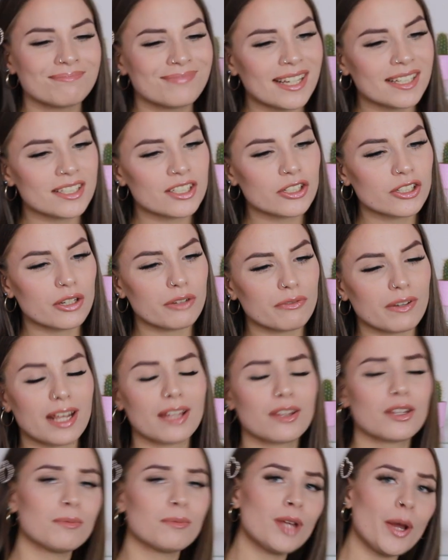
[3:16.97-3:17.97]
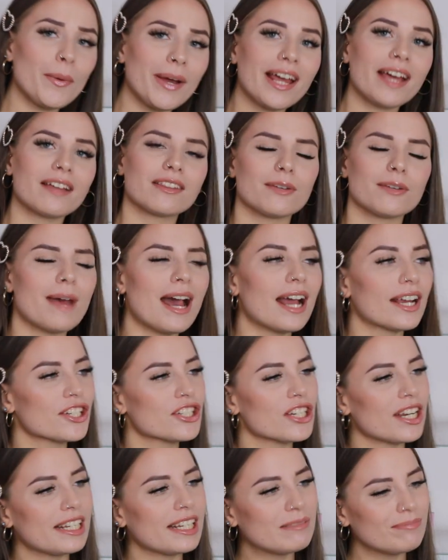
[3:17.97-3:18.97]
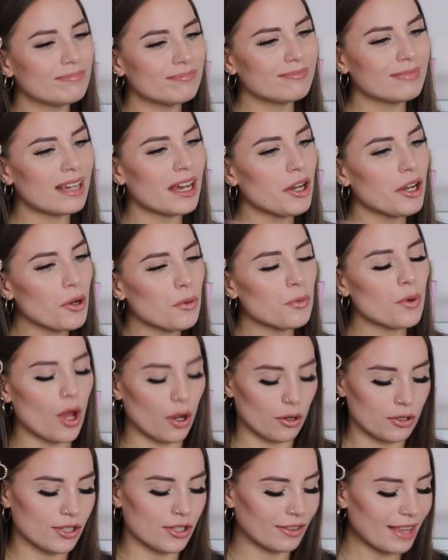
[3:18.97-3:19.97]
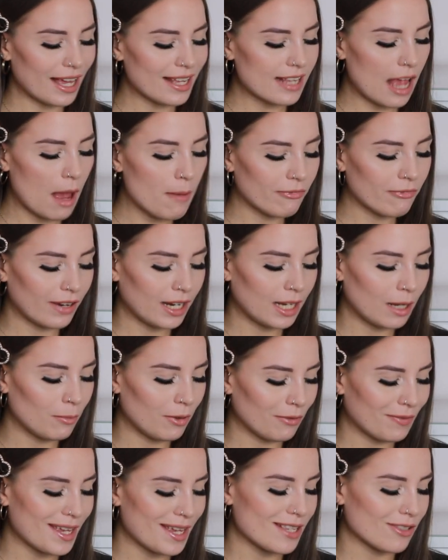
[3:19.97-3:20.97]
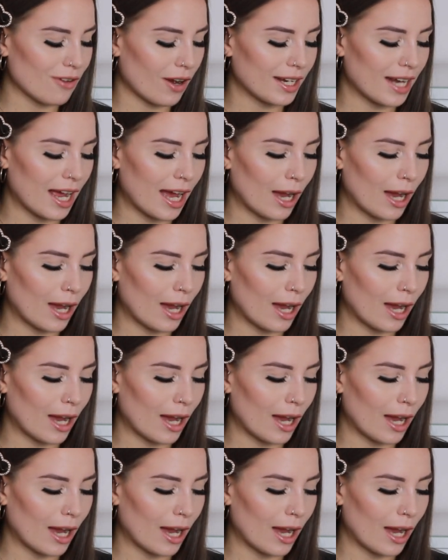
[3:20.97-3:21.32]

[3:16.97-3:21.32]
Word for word: actually don't know if I like them, no I like them, actually I don't know. So that's how I'm feeling with these right